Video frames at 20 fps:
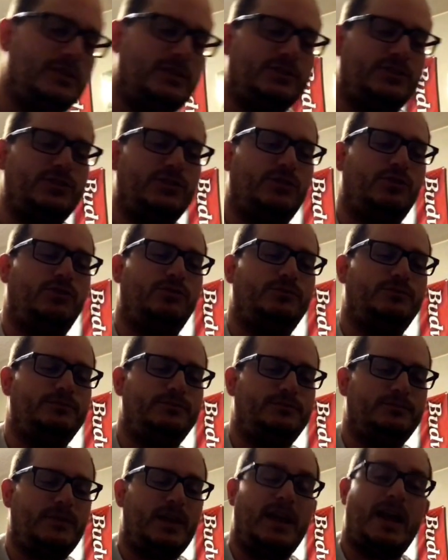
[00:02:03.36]
So,
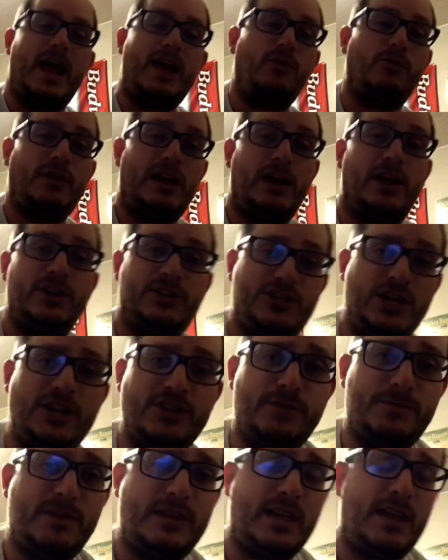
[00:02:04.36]
and I don't carry
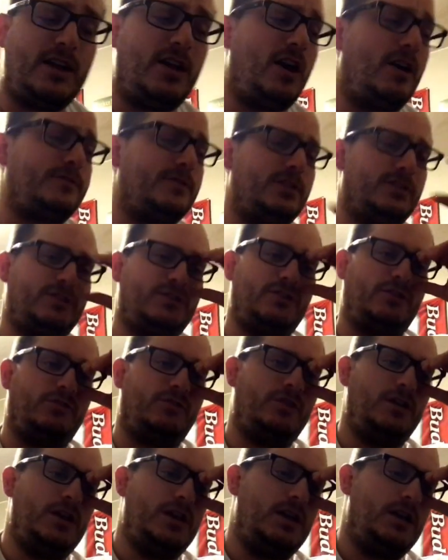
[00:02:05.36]
change on me that often,
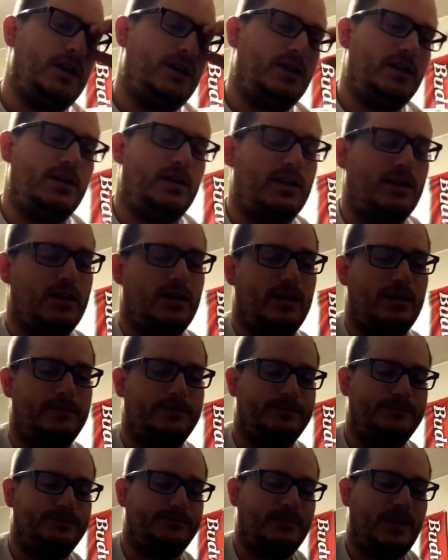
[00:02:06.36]
so
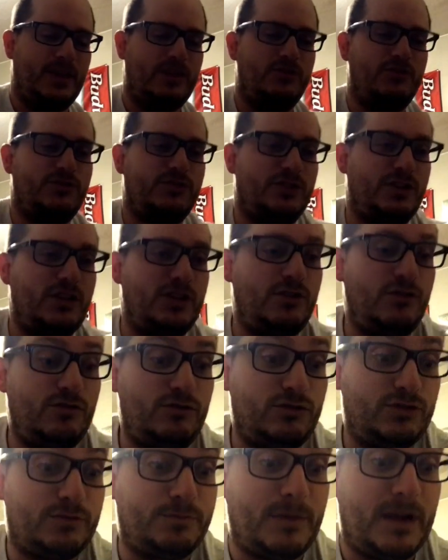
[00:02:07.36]
I usually
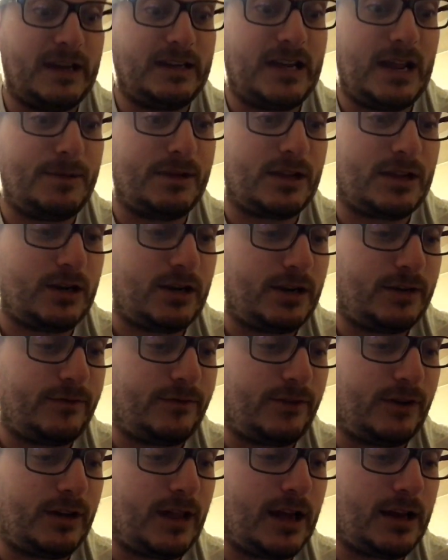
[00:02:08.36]
use my debit card
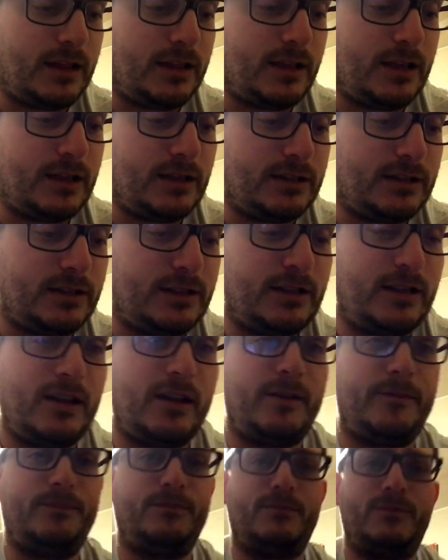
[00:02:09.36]
for a lot of things.
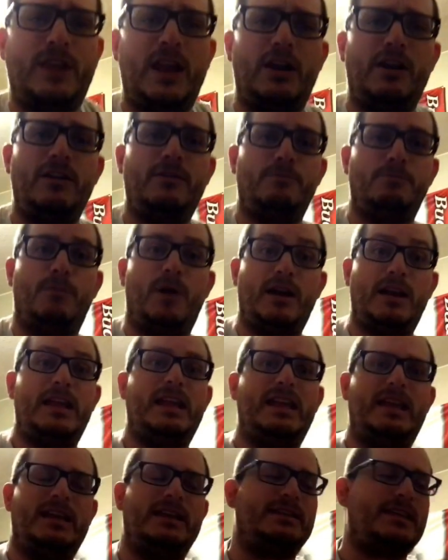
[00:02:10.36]
Carrying
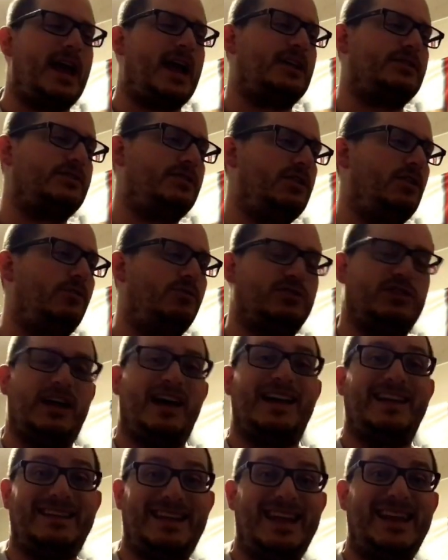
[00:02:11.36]
money is actually almost
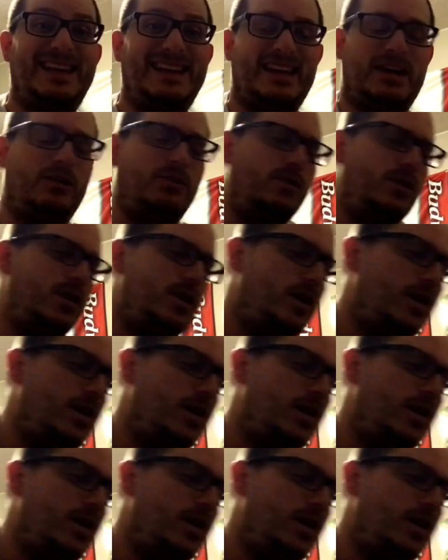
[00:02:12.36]
out of date now.